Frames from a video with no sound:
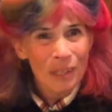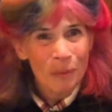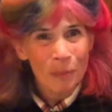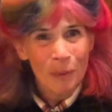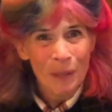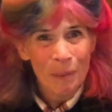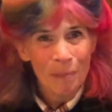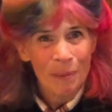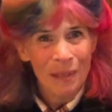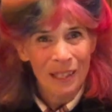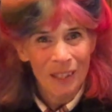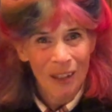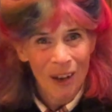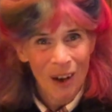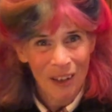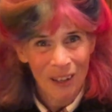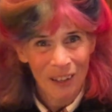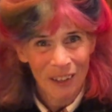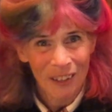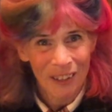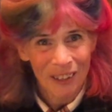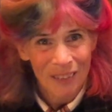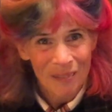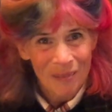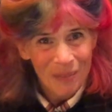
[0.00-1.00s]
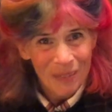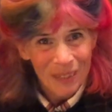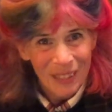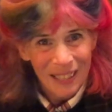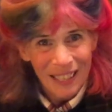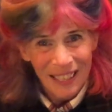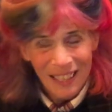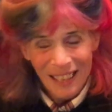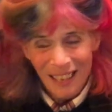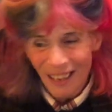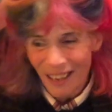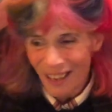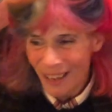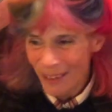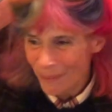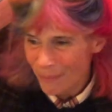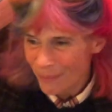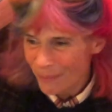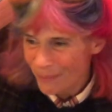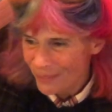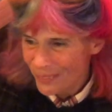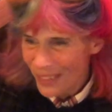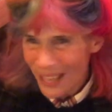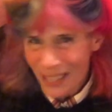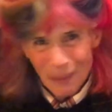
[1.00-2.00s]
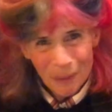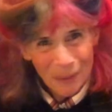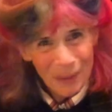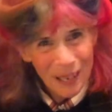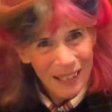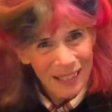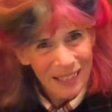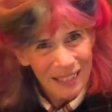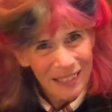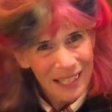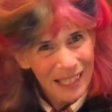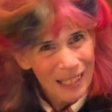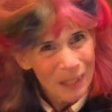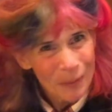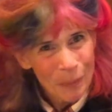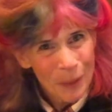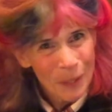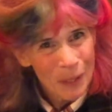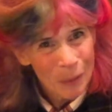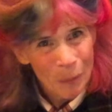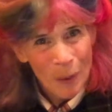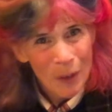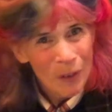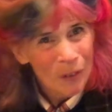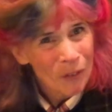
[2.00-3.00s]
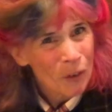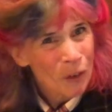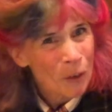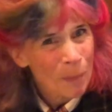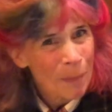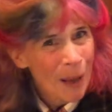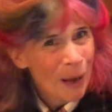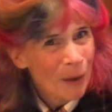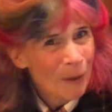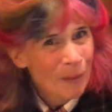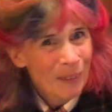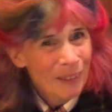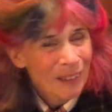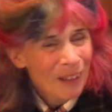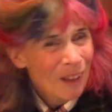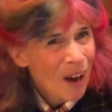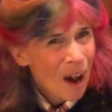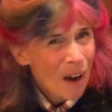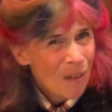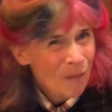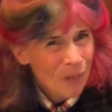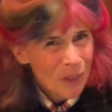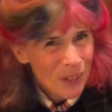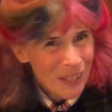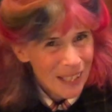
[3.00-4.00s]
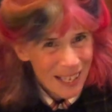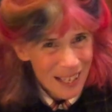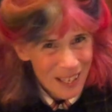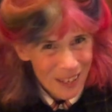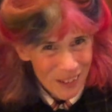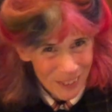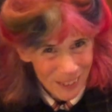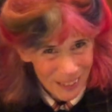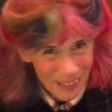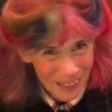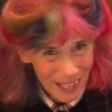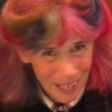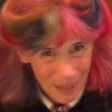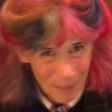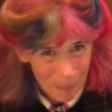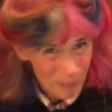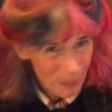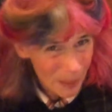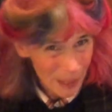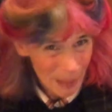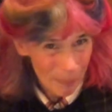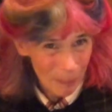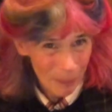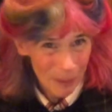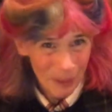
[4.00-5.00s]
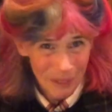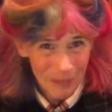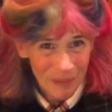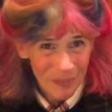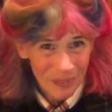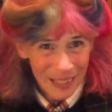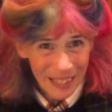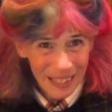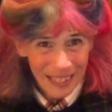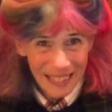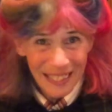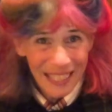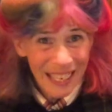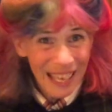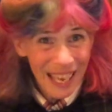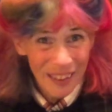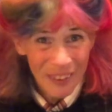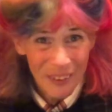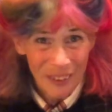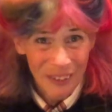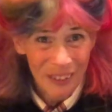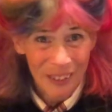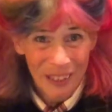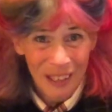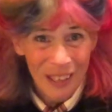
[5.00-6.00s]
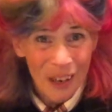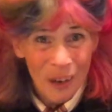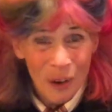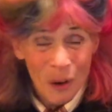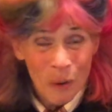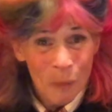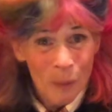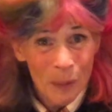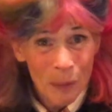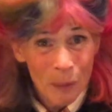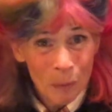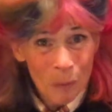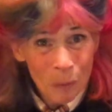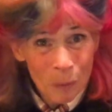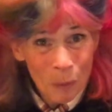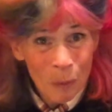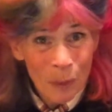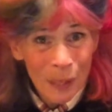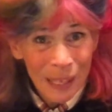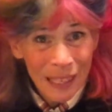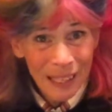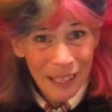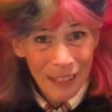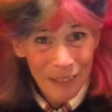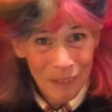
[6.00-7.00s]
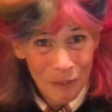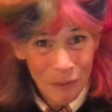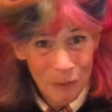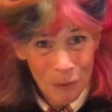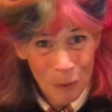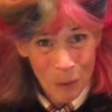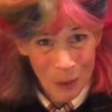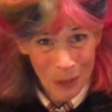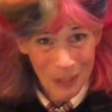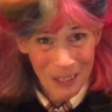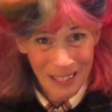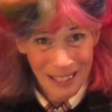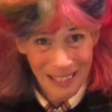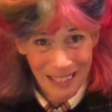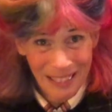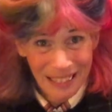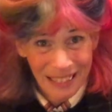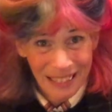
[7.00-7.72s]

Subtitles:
with me longer. That's what's wonderful about conversation and people together. We reinforce